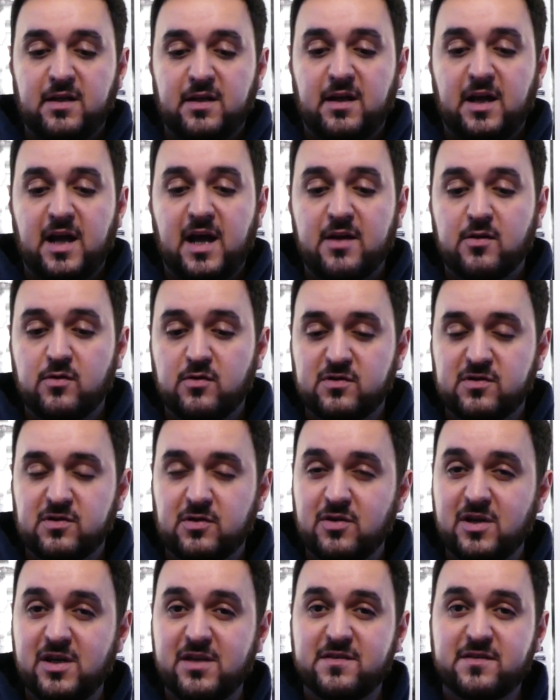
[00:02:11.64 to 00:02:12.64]
And
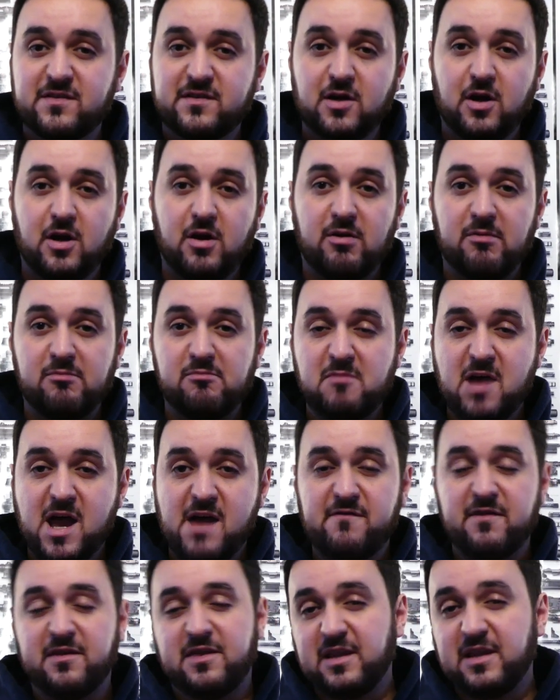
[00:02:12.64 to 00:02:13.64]
also, it's got
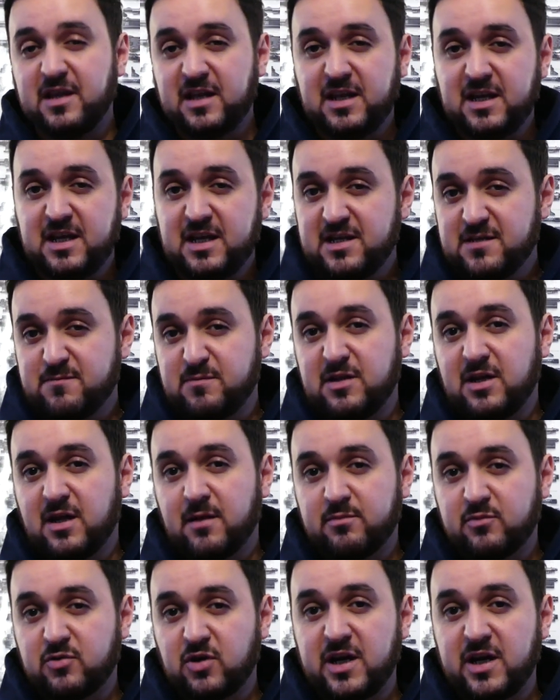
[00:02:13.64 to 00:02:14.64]
everything in it has been
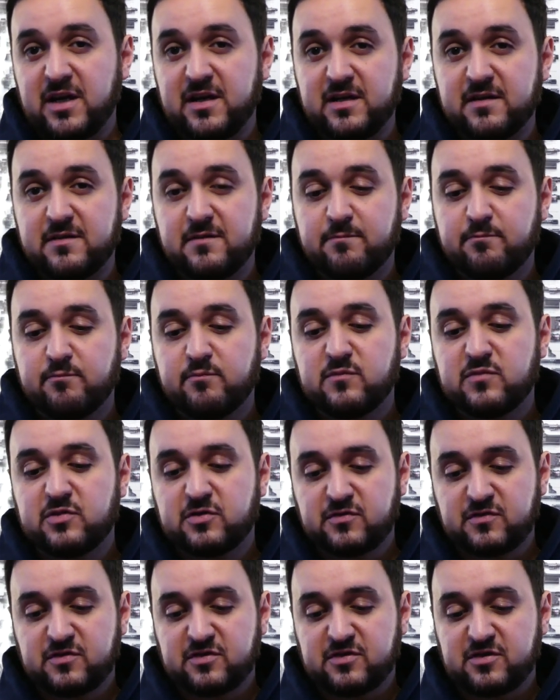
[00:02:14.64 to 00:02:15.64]
upgraded,
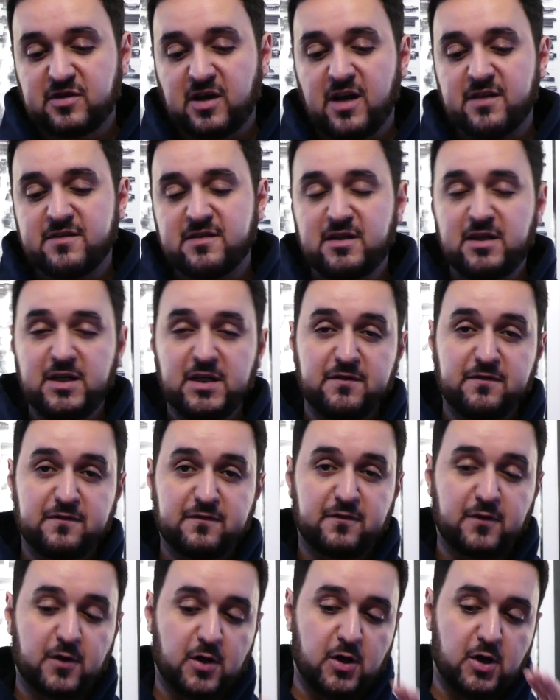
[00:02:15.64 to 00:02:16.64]
starting
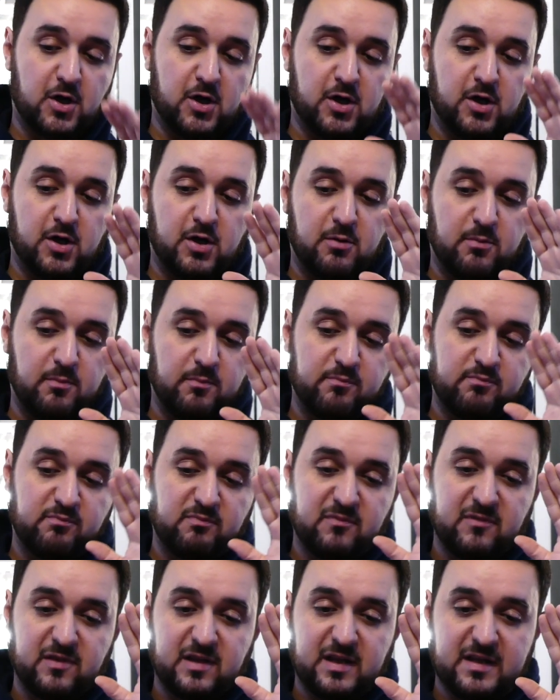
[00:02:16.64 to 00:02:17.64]
from,
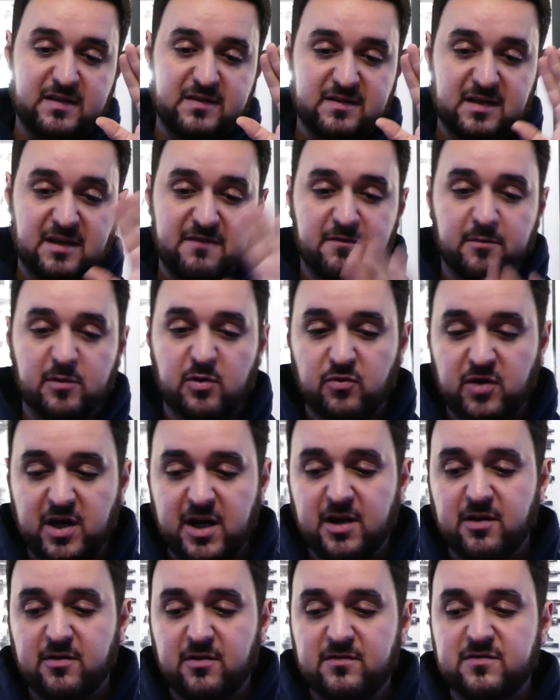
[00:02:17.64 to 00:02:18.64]
let's say, from the
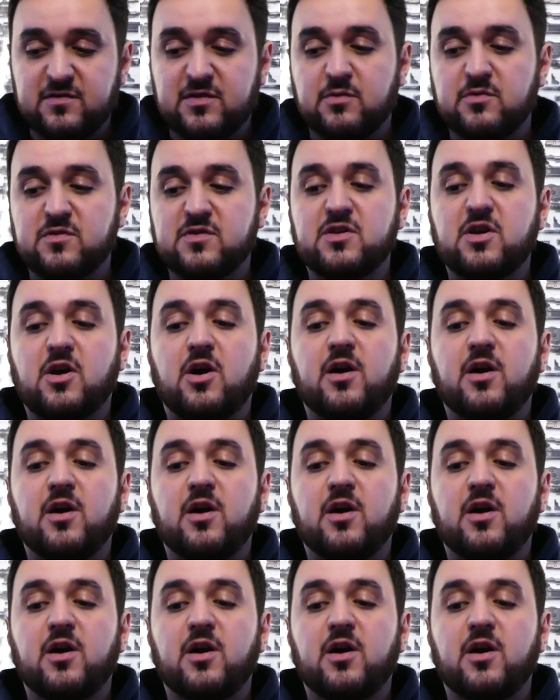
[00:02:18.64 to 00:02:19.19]
rail. So it's